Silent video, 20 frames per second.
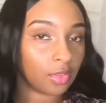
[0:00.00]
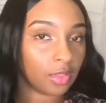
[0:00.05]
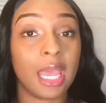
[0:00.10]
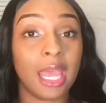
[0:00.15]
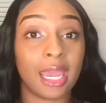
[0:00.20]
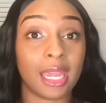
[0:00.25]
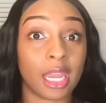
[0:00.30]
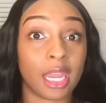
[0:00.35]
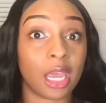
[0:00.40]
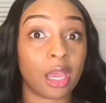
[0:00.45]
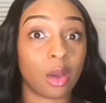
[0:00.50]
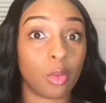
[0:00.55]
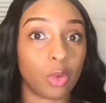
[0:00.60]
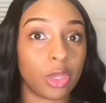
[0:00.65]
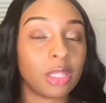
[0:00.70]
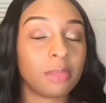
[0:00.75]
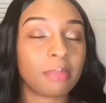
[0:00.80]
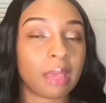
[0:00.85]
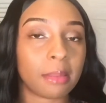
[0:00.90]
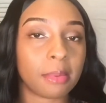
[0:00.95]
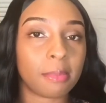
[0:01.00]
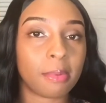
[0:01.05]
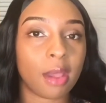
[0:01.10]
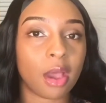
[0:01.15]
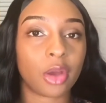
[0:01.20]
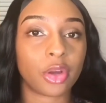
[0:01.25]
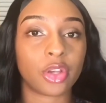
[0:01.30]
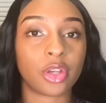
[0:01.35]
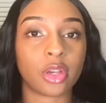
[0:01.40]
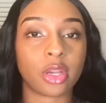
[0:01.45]
Now, with baby
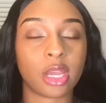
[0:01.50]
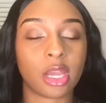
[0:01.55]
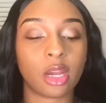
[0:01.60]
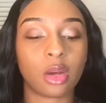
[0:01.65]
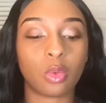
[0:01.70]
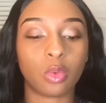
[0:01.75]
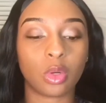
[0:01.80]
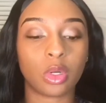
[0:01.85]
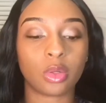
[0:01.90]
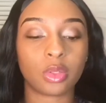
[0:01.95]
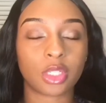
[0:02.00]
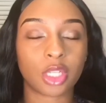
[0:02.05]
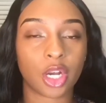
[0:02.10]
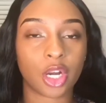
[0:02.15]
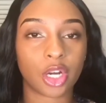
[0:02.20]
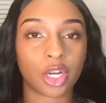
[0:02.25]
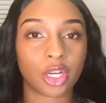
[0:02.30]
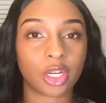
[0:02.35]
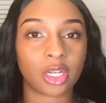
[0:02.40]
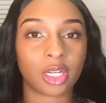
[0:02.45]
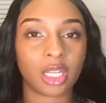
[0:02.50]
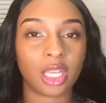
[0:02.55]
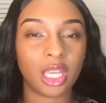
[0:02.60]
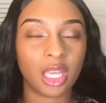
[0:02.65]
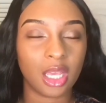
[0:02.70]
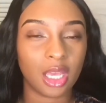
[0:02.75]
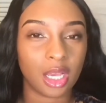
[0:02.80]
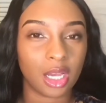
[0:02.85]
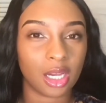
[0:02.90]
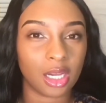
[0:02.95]
powder, your hair will turn
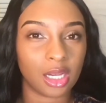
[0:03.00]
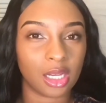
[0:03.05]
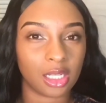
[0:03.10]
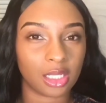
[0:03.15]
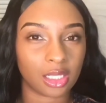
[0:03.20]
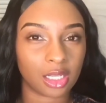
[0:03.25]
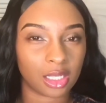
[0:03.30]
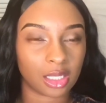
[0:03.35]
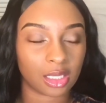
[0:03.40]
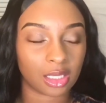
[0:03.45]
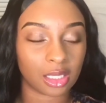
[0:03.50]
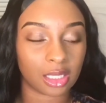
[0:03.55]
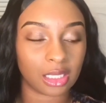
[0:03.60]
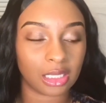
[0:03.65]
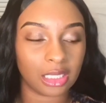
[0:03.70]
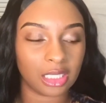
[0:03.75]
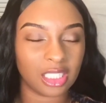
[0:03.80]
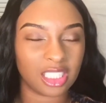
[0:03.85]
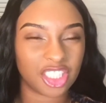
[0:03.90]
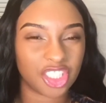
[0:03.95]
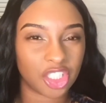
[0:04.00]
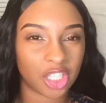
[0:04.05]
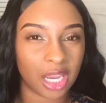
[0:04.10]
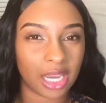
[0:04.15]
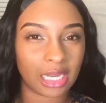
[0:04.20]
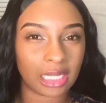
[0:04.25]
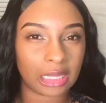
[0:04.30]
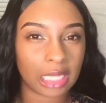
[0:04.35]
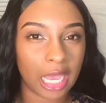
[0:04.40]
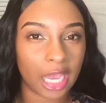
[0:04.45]
a little
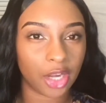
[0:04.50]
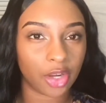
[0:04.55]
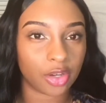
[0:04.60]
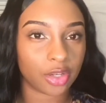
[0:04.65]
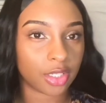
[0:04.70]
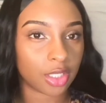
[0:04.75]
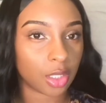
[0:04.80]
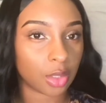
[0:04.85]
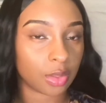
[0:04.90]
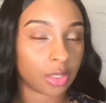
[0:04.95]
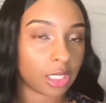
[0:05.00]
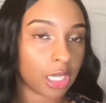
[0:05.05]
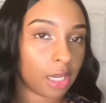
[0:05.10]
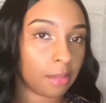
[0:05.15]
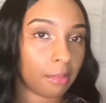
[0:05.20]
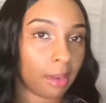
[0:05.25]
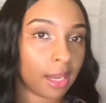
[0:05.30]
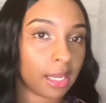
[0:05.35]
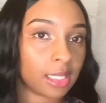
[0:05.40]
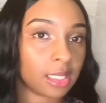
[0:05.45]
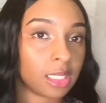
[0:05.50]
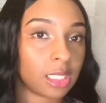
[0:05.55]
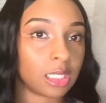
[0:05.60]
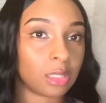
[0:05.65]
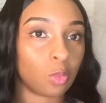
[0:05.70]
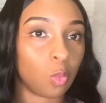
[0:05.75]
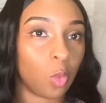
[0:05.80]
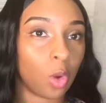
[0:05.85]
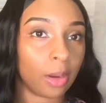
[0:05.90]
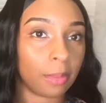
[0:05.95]
shade lighter. So say mine is
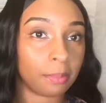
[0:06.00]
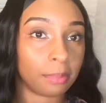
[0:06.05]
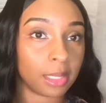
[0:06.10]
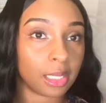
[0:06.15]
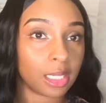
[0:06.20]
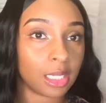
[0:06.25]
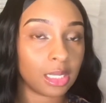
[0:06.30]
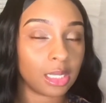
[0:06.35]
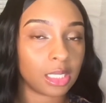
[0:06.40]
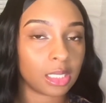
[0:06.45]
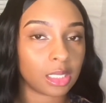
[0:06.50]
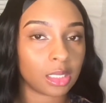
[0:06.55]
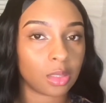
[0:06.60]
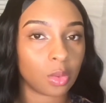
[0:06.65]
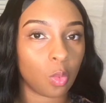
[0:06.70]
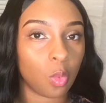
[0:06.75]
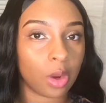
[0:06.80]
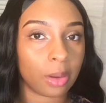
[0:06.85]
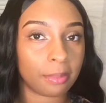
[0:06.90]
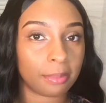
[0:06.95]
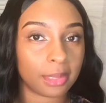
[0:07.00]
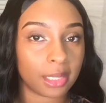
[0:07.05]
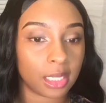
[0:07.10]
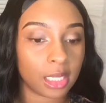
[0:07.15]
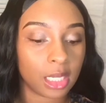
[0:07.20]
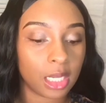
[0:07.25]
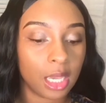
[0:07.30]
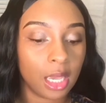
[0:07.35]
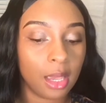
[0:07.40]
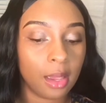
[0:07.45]
1B, this is the
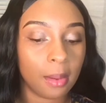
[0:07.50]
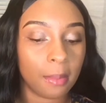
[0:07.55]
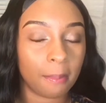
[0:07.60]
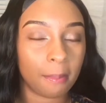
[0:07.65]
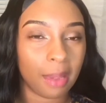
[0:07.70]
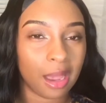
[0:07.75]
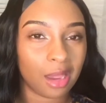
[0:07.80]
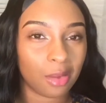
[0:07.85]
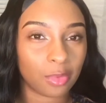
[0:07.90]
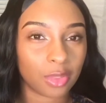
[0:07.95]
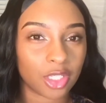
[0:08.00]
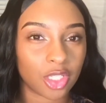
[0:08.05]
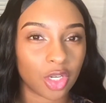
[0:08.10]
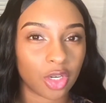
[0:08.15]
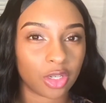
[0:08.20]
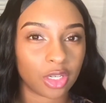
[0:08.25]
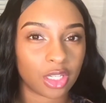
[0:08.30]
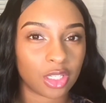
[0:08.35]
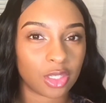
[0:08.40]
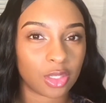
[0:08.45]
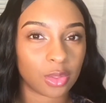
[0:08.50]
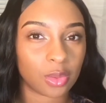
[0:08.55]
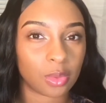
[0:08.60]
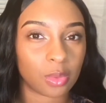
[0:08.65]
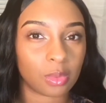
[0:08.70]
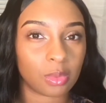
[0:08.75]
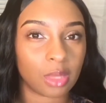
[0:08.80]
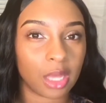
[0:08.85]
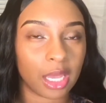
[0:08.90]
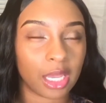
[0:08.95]
1B. Mine would turn into
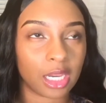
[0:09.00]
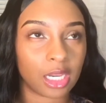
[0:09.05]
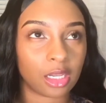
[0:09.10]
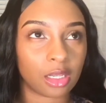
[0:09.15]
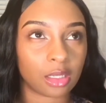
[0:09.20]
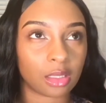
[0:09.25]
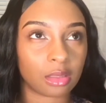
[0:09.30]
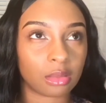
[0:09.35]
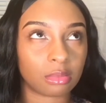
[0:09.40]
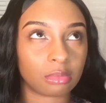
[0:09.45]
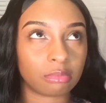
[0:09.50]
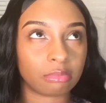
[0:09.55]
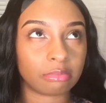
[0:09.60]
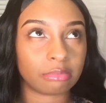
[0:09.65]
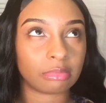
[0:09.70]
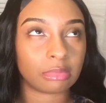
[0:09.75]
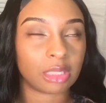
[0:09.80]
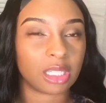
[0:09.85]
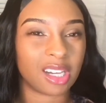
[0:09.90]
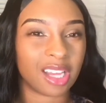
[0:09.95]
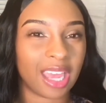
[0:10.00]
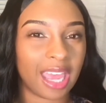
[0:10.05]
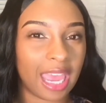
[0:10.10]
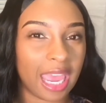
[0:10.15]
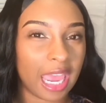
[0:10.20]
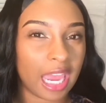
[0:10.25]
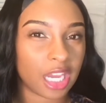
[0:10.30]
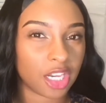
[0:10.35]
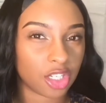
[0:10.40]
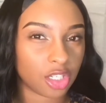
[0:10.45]
like a
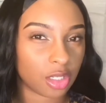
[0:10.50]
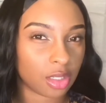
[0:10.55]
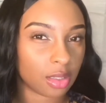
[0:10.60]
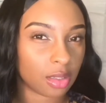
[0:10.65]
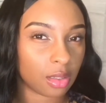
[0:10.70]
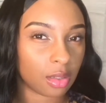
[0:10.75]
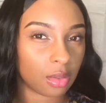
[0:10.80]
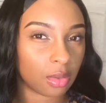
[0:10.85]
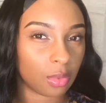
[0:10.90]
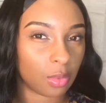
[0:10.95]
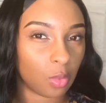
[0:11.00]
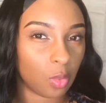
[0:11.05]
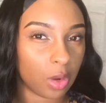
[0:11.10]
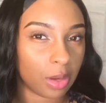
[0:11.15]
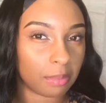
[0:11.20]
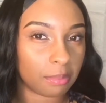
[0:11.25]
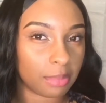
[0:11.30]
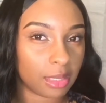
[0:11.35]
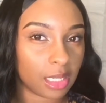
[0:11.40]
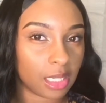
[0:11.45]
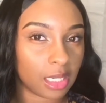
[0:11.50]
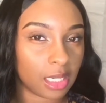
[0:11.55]
ash 1B.